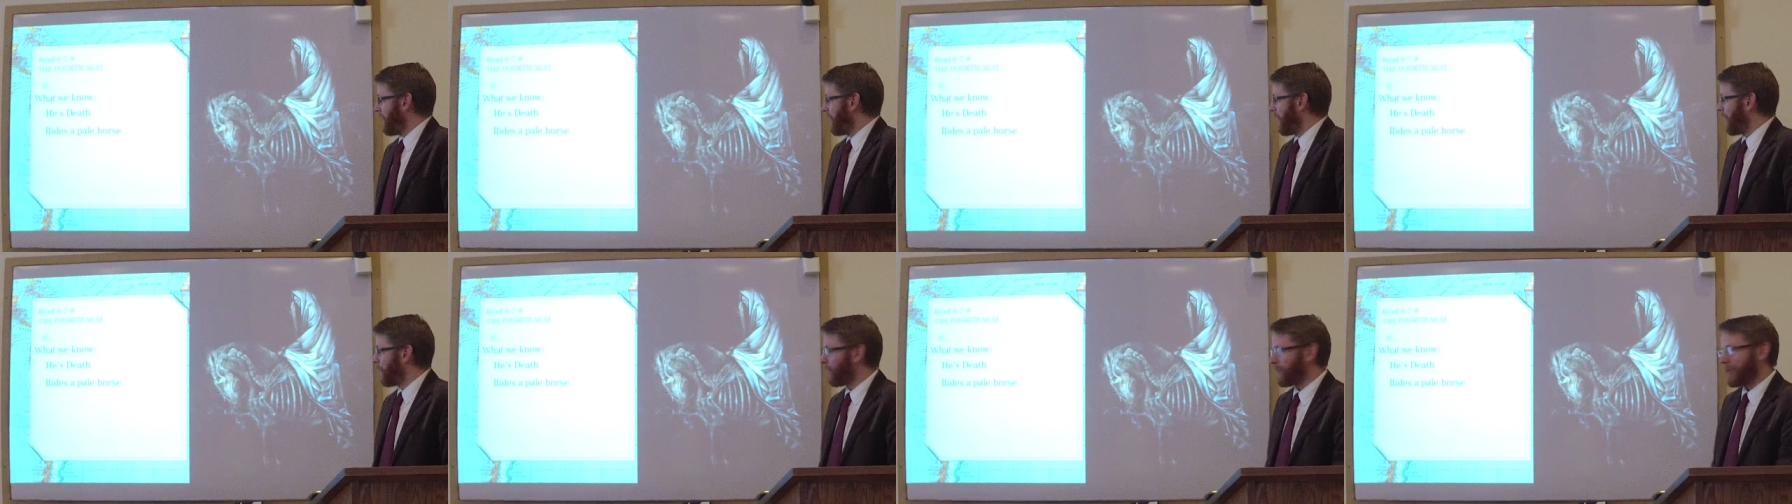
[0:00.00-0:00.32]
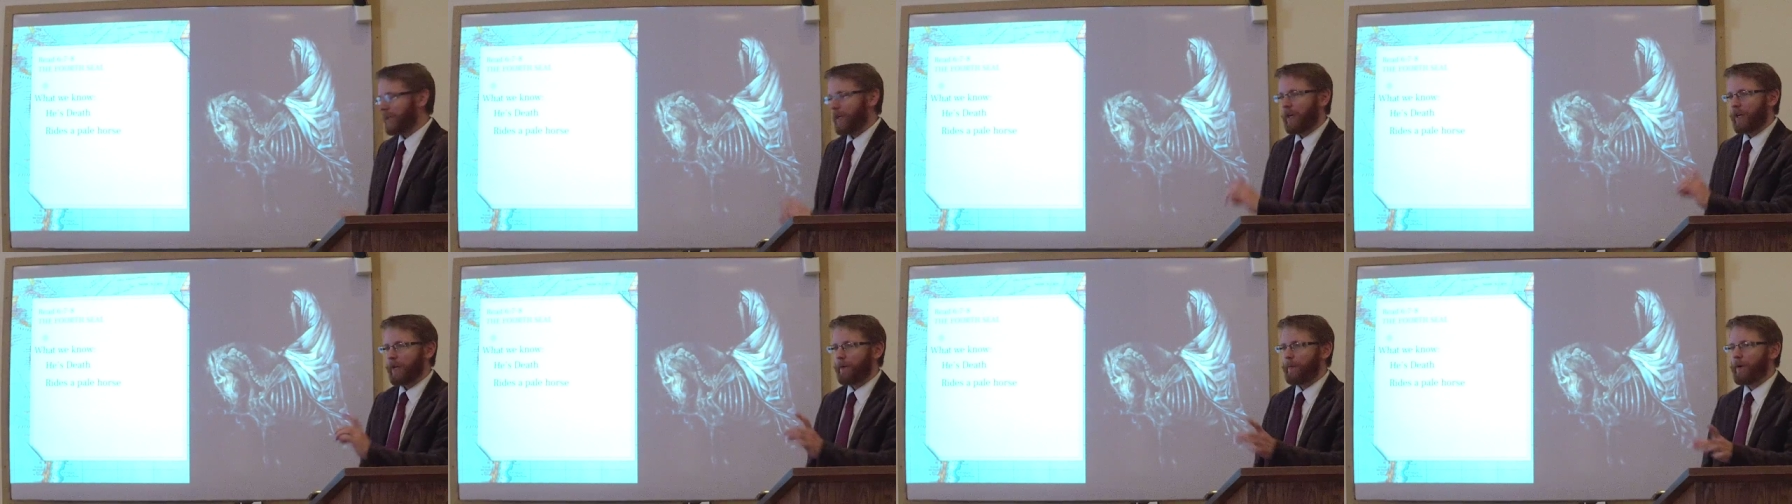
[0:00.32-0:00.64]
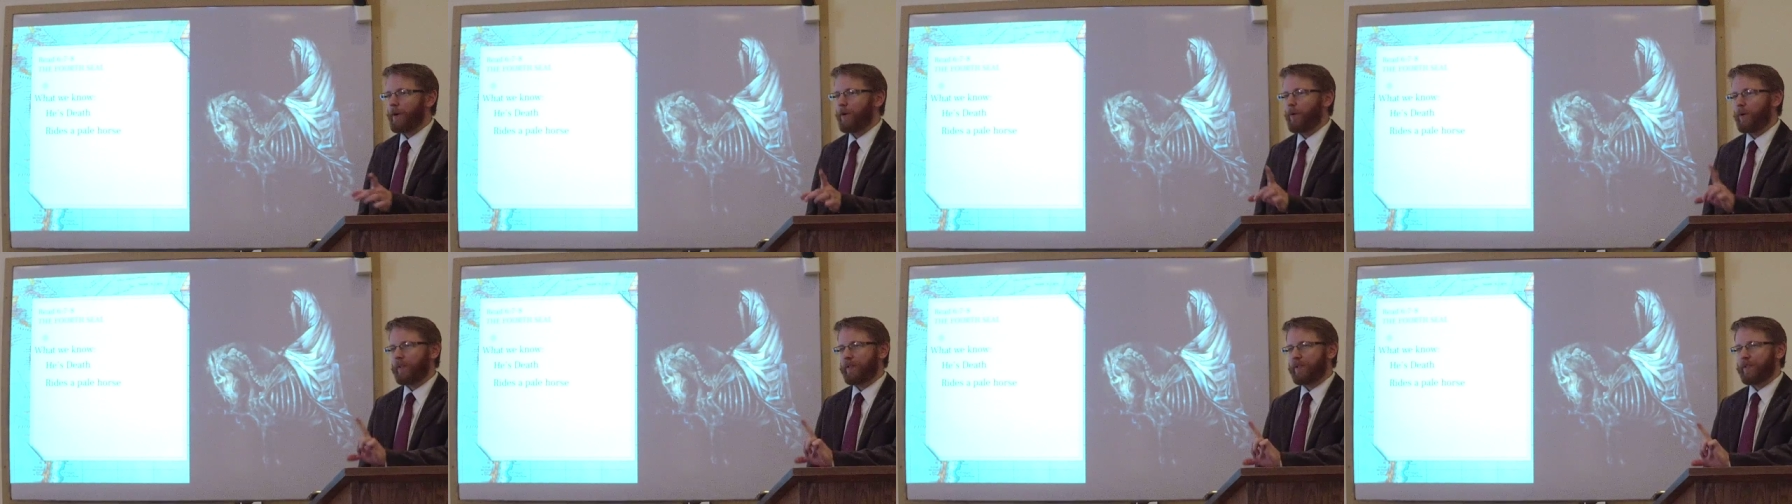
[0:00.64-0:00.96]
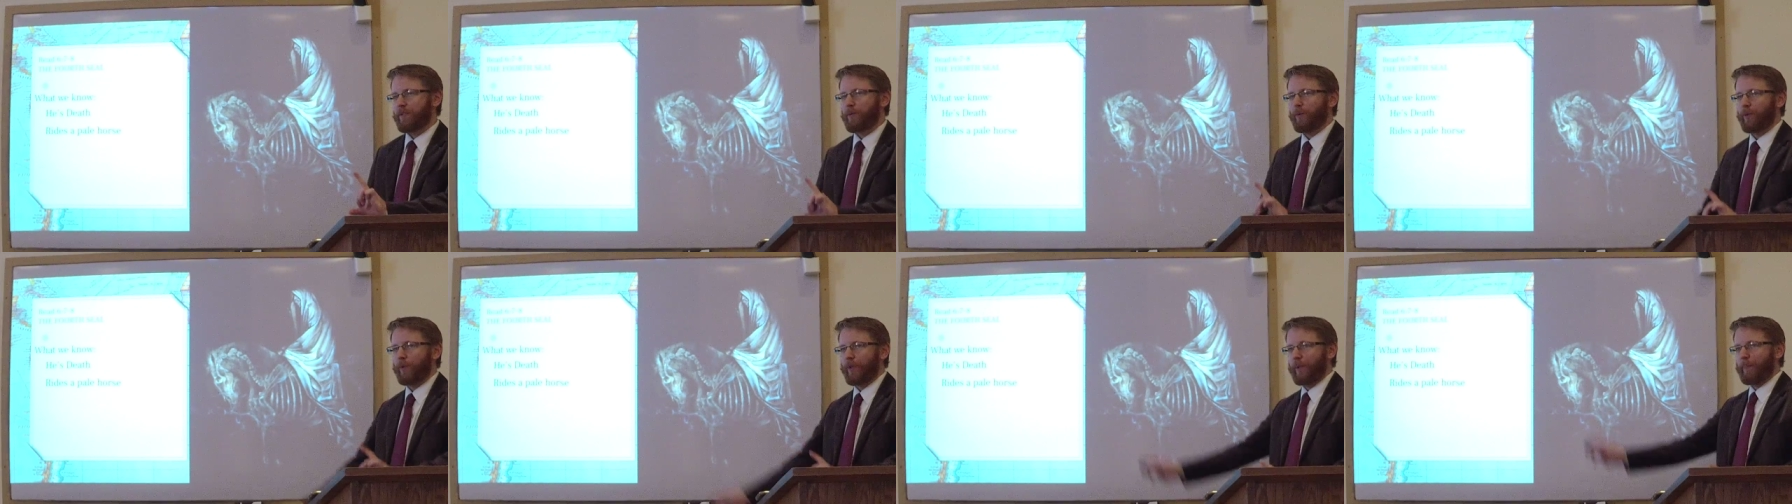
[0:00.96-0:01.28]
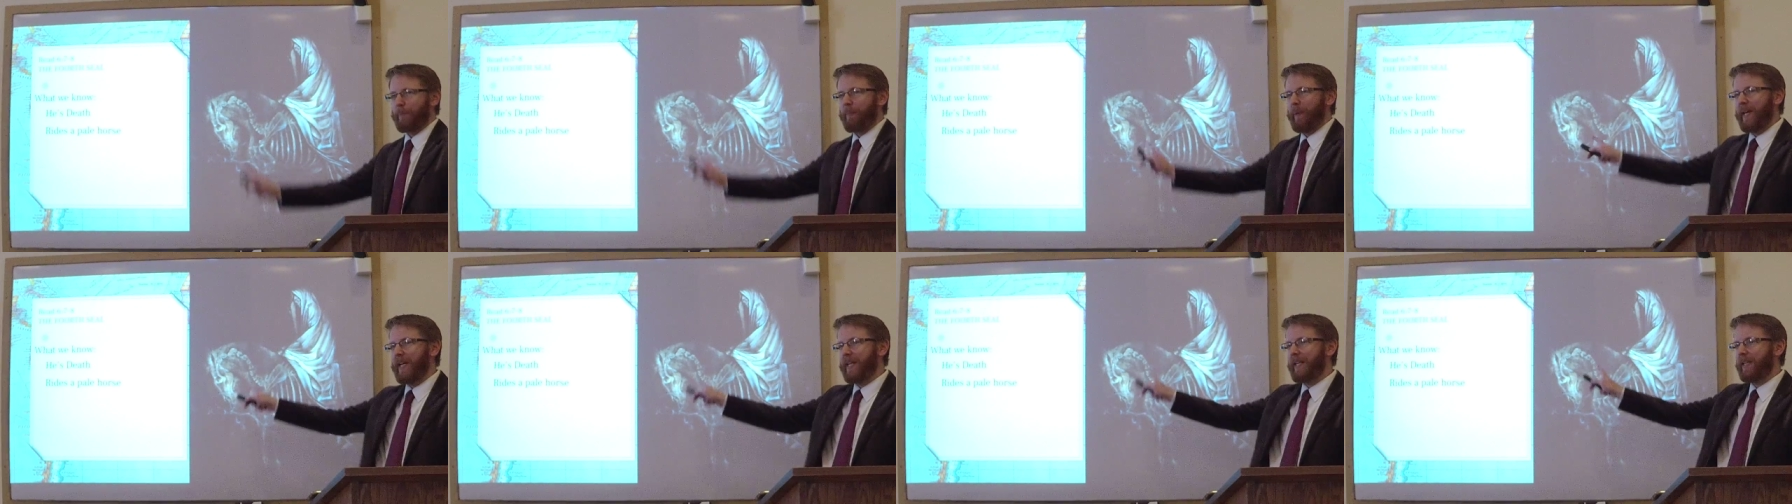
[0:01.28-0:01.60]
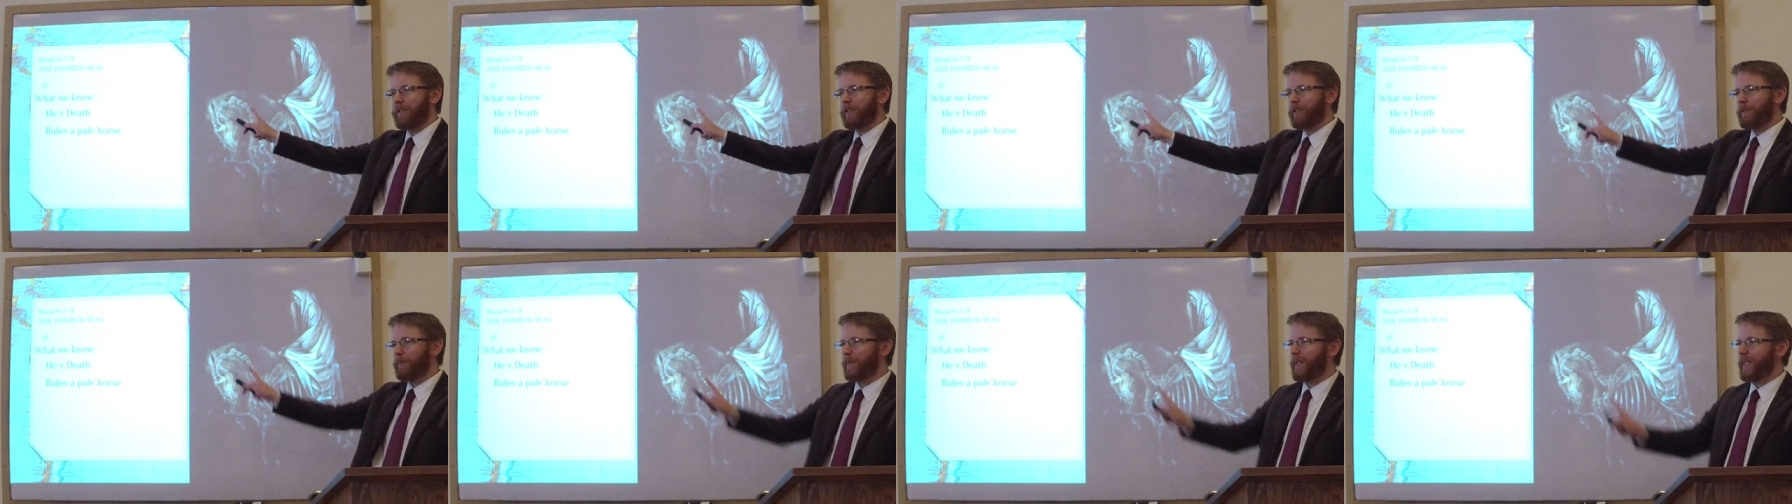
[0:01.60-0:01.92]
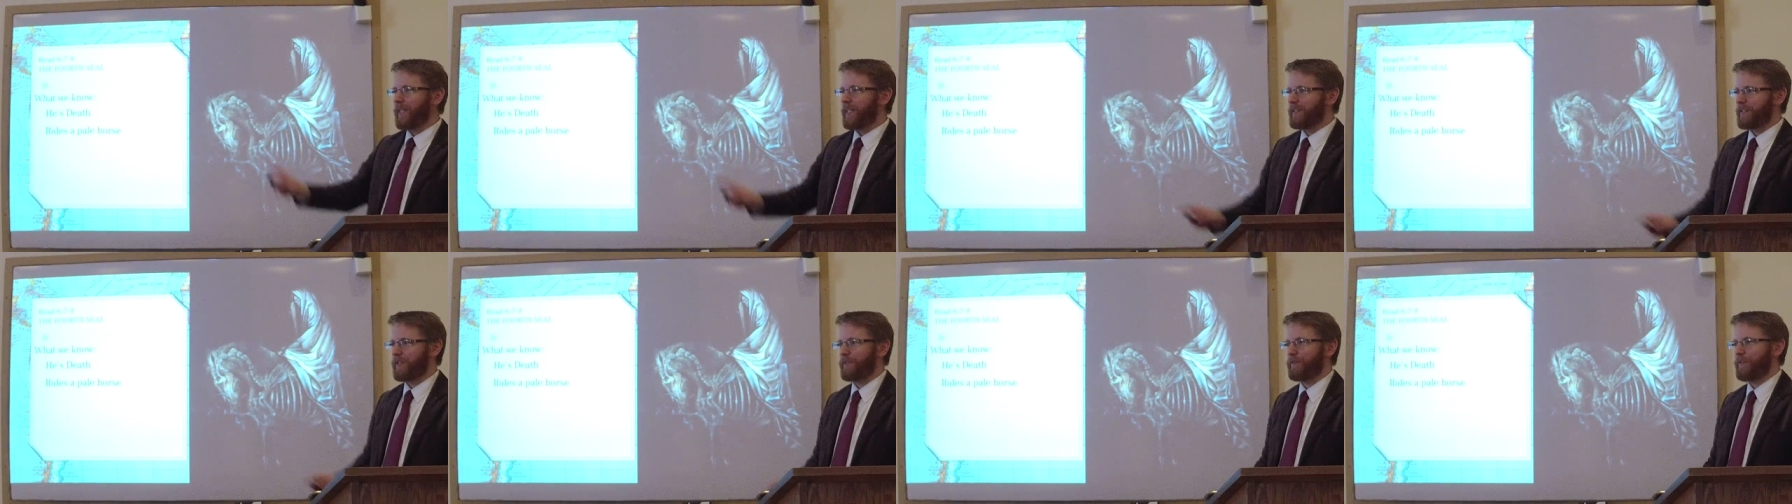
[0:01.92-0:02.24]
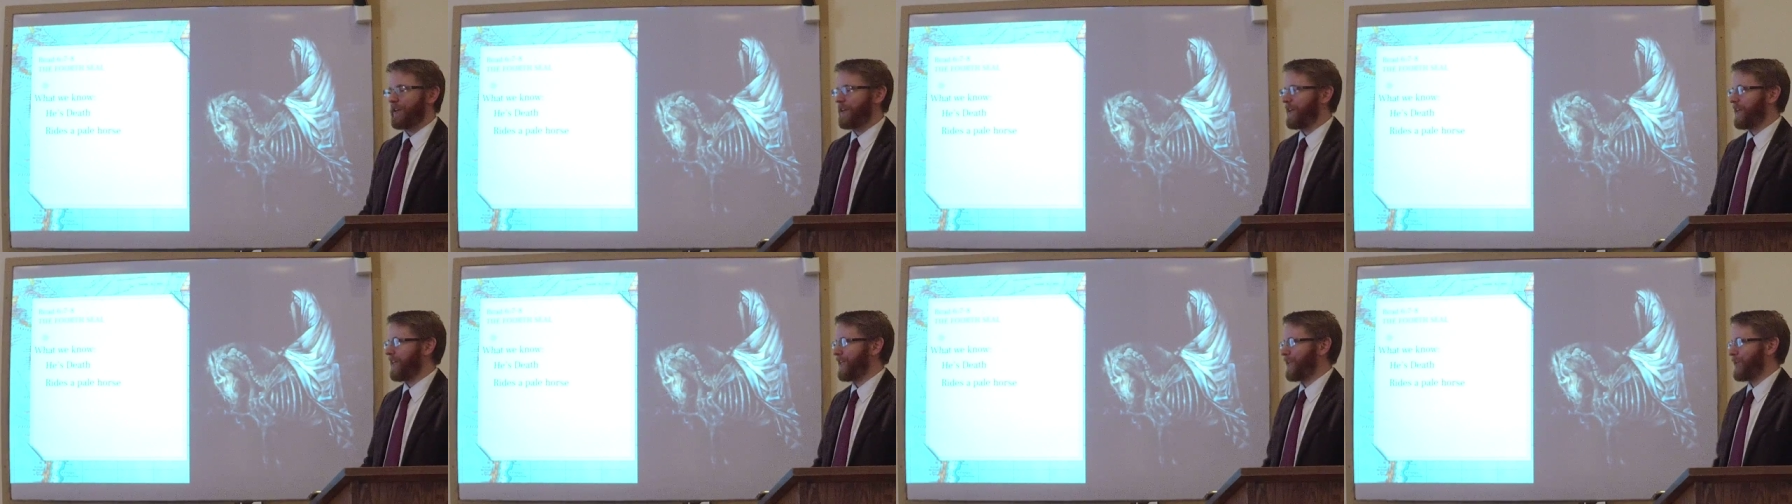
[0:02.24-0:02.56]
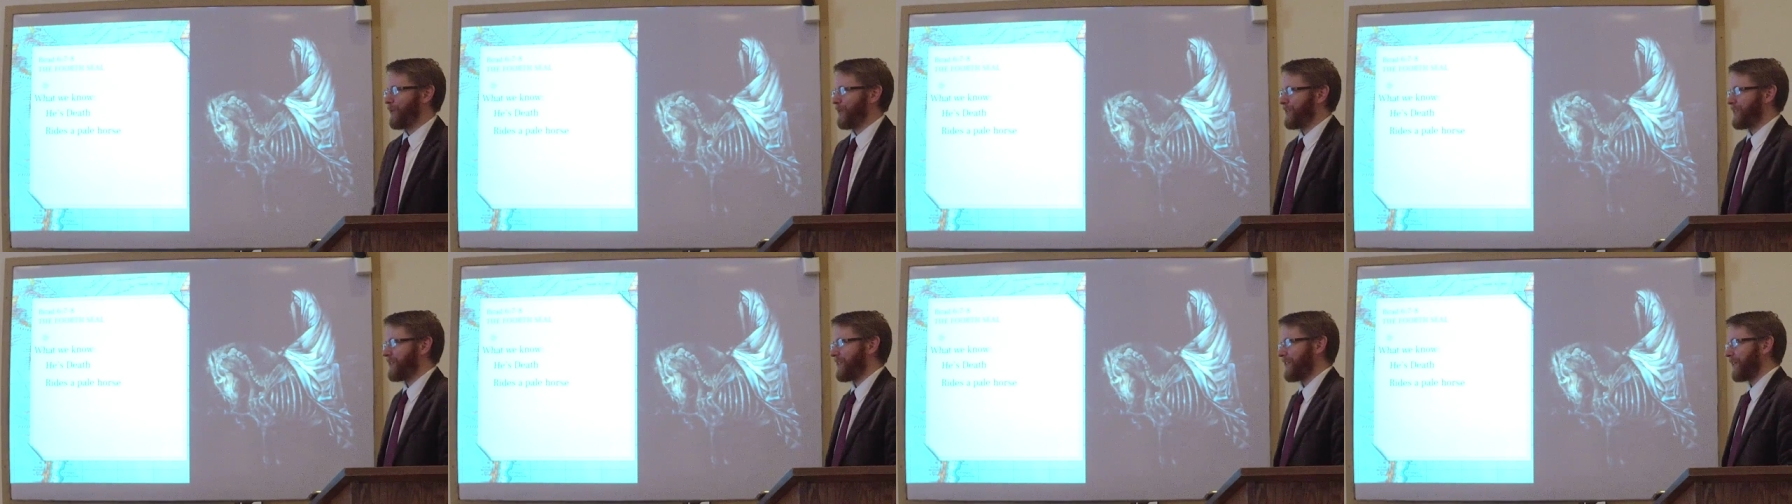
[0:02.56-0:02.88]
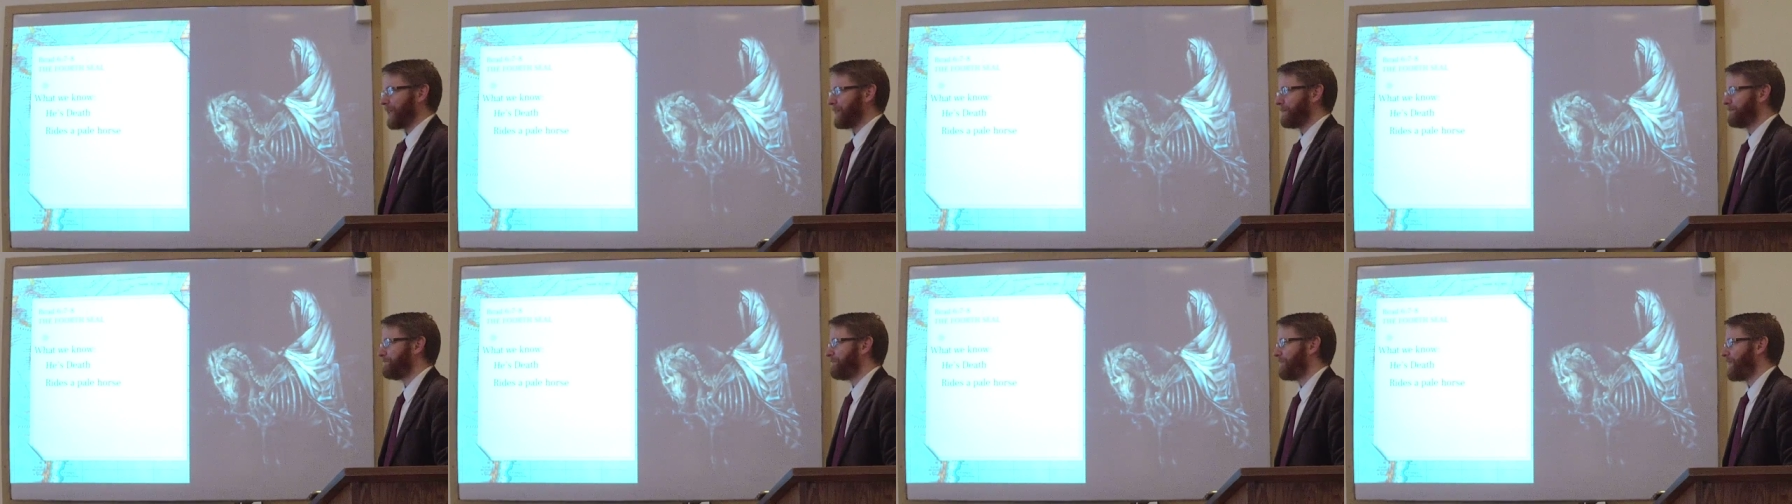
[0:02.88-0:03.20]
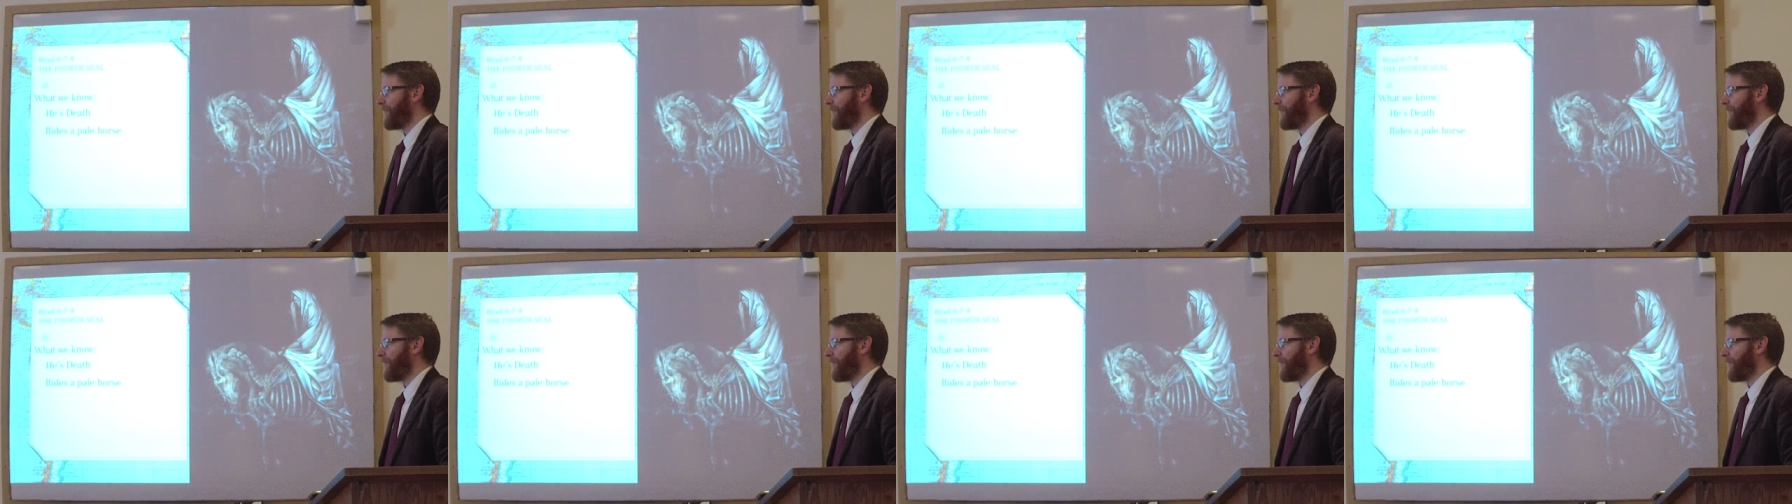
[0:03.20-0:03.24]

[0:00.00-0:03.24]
and we'll talk about what this word pale means. It's very interesting